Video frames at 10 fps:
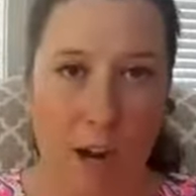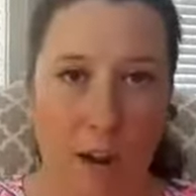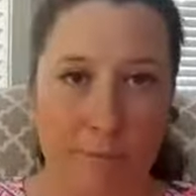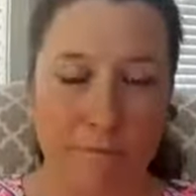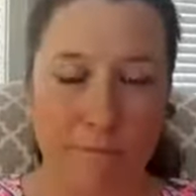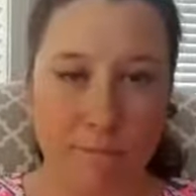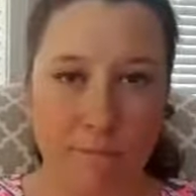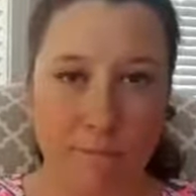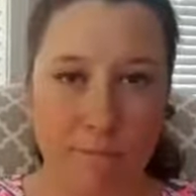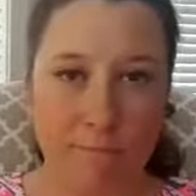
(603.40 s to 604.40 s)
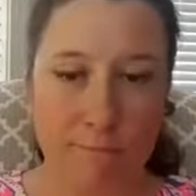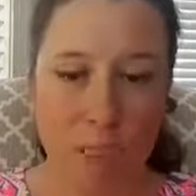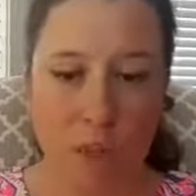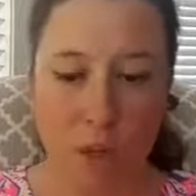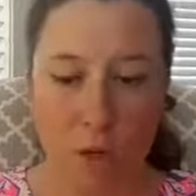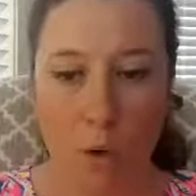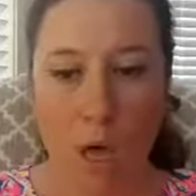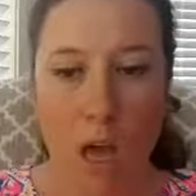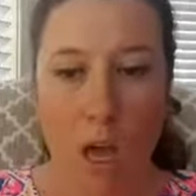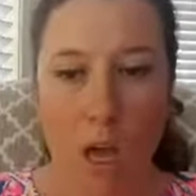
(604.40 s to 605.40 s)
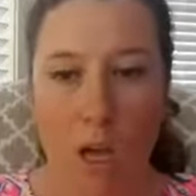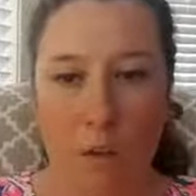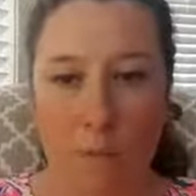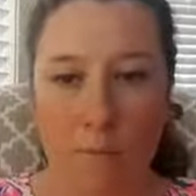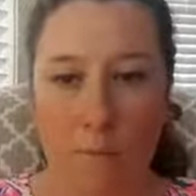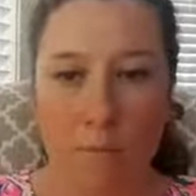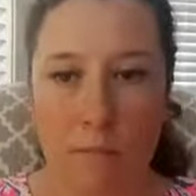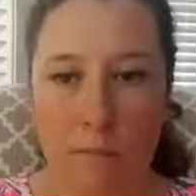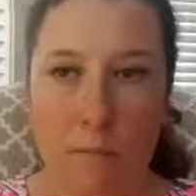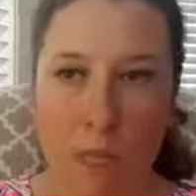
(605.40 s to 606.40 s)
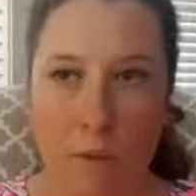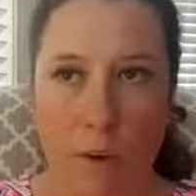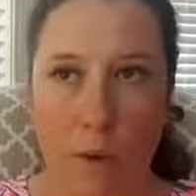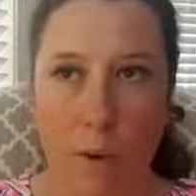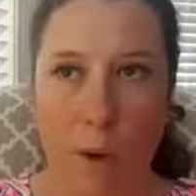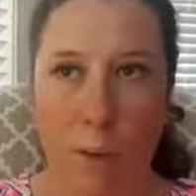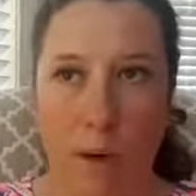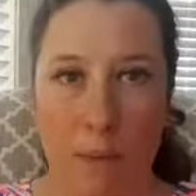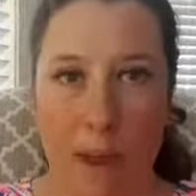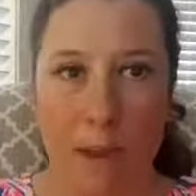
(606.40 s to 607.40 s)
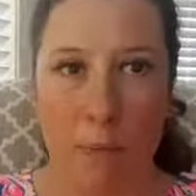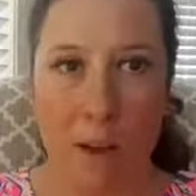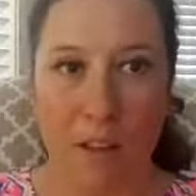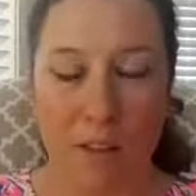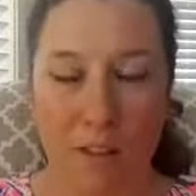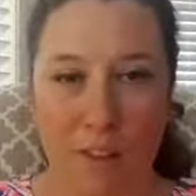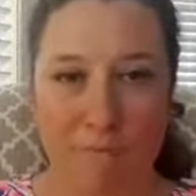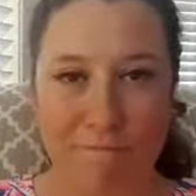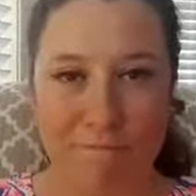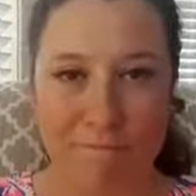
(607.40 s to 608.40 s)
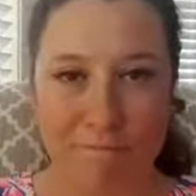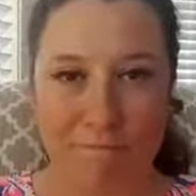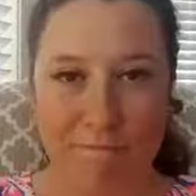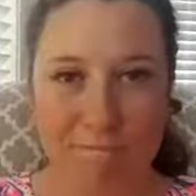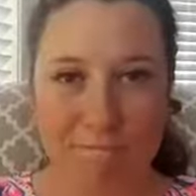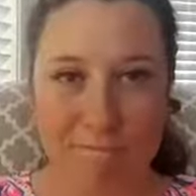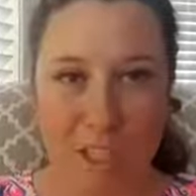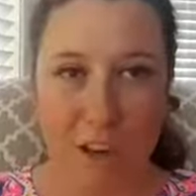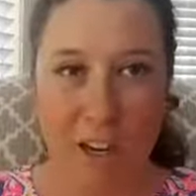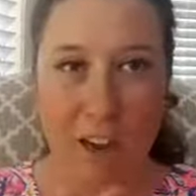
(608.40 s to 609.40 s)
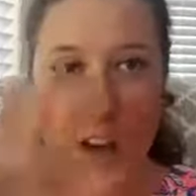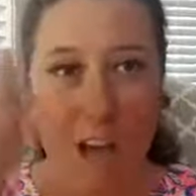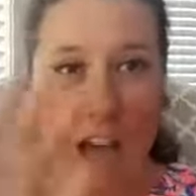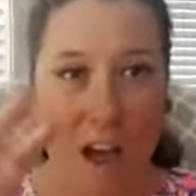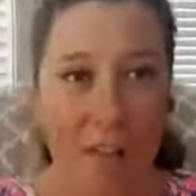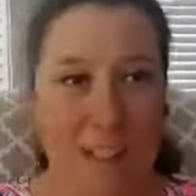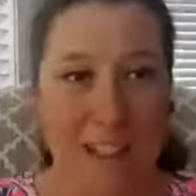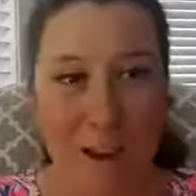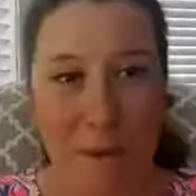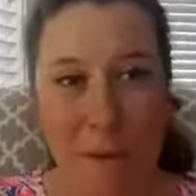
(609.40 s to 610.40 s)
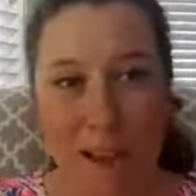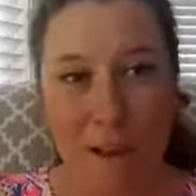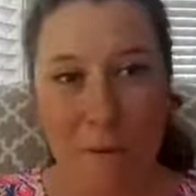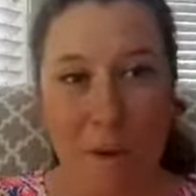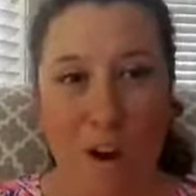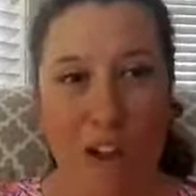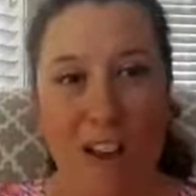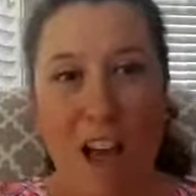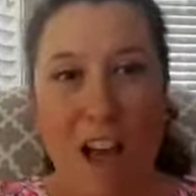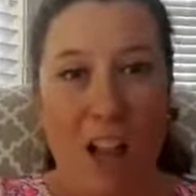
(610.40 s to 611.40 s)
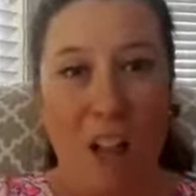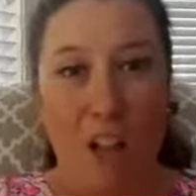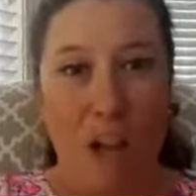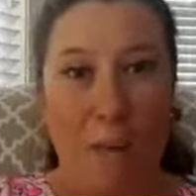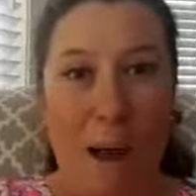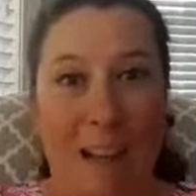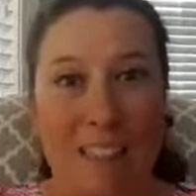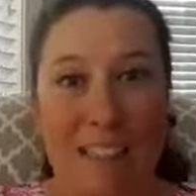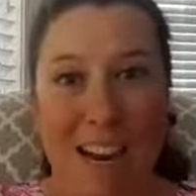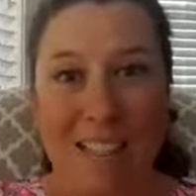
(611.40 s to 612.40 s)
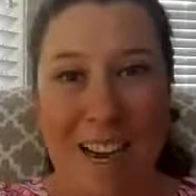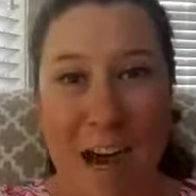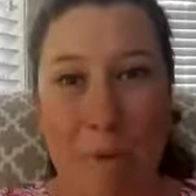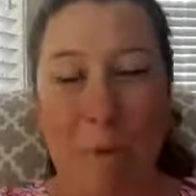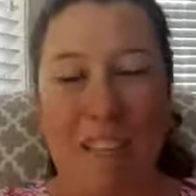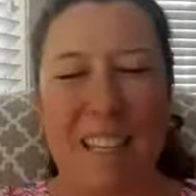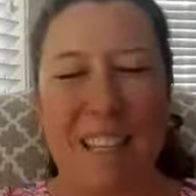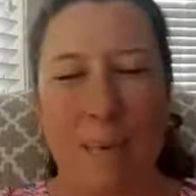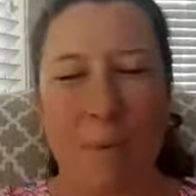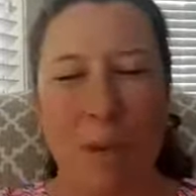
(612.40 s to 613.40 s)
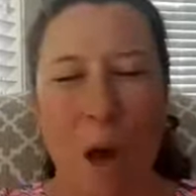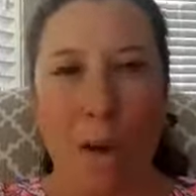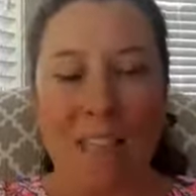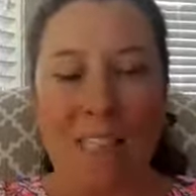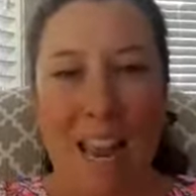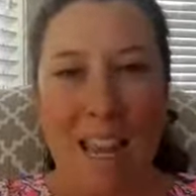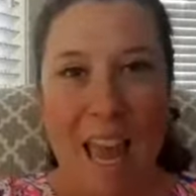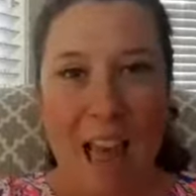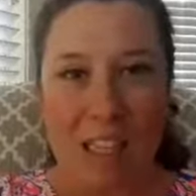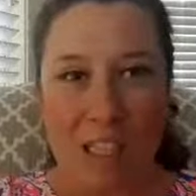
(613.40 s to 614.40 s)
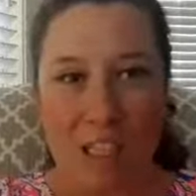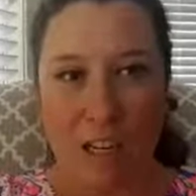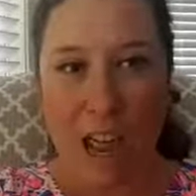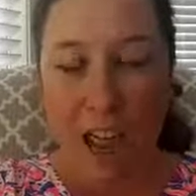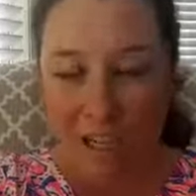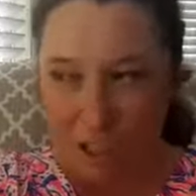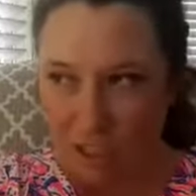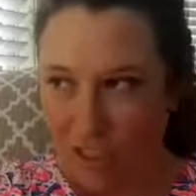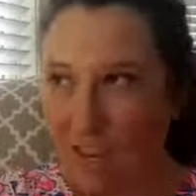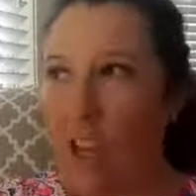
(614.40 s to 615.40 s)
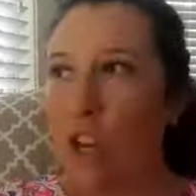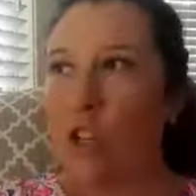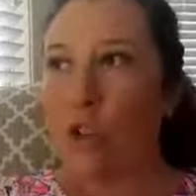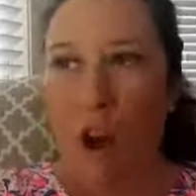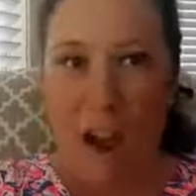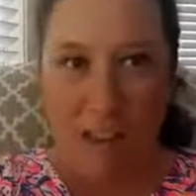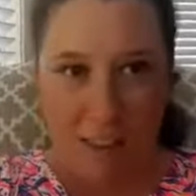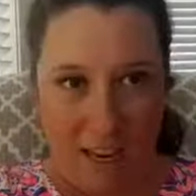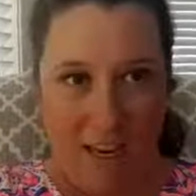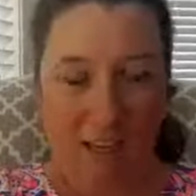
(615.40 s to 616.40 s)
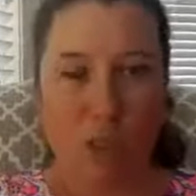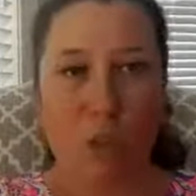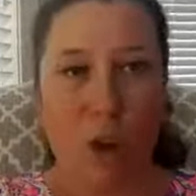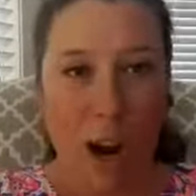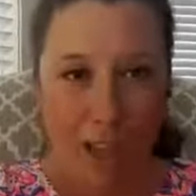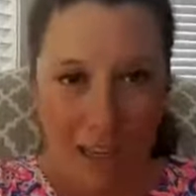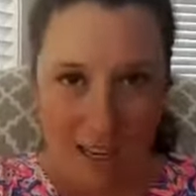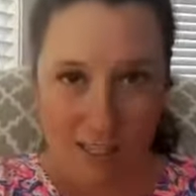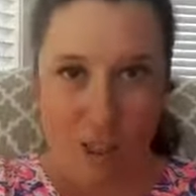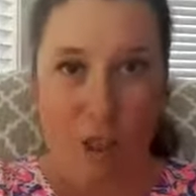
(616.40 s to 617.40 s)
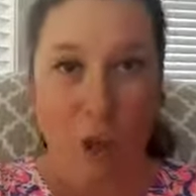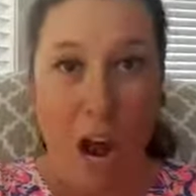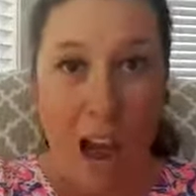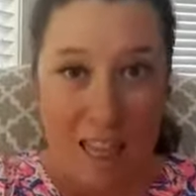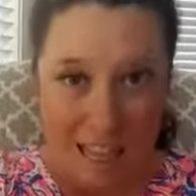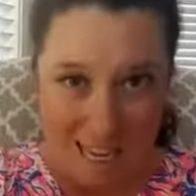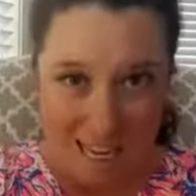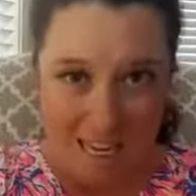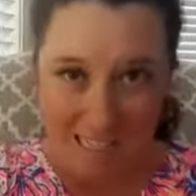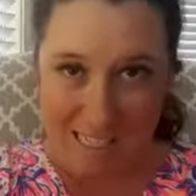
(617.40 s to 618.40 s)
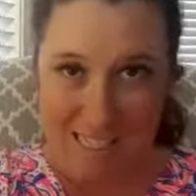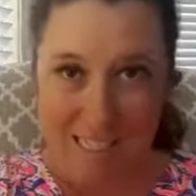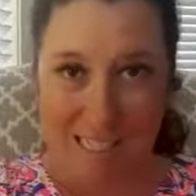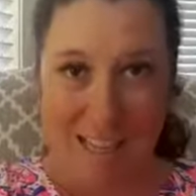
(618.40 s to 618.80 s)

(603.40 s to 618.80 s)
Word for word: now. So um, if and when we open it back up, I'll let you know. All right, y'all. Have a good day. I'll be back at one. Look up Einstein time. But keep going. Take action. Action. Try things. Try things. Try things